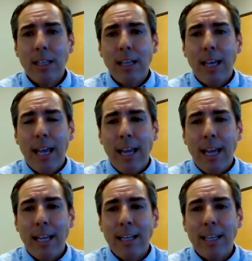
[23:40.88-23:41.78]

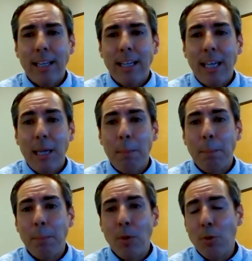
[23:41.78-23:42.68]
And he
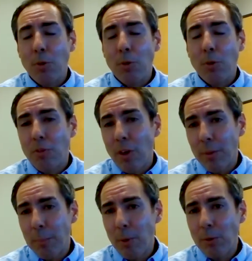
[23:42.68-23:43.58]
used all the
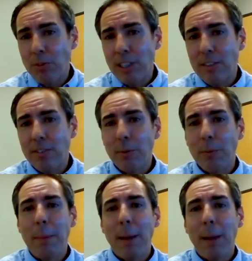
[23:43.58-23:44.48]
proceeds to
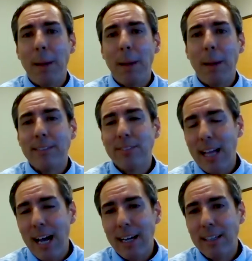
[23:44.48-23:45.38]
rebuy the stock.
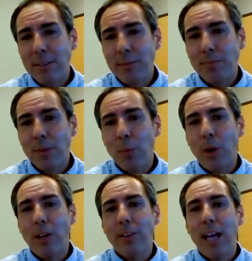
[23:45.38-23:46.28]
Well,
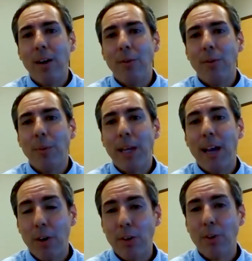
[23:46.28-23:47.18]
now we have
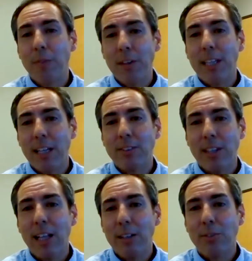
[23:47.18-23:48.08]

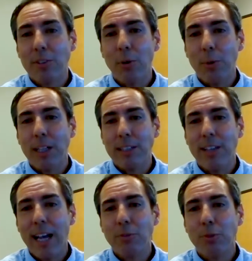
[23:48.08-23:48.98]
$150,000 that's going on the
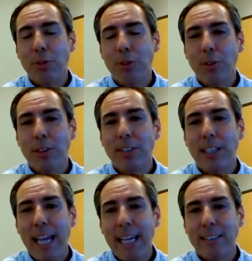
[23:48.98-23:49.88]
tax return as
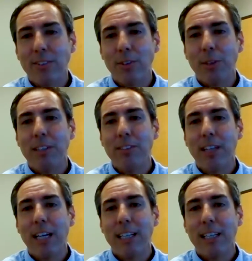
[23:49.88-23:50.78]
gains. So he's
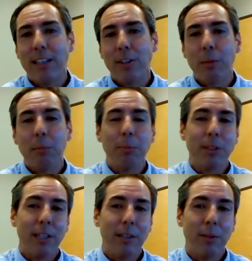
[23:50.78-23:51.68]
got to either come up
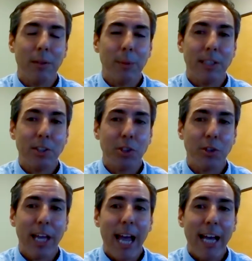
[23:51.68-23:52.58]
with additional
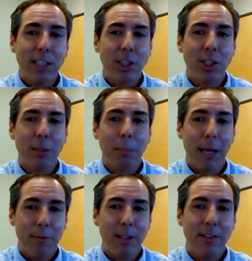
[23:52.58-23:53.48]
cash to pay
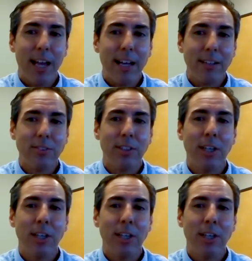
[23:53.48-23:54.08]
for the tax,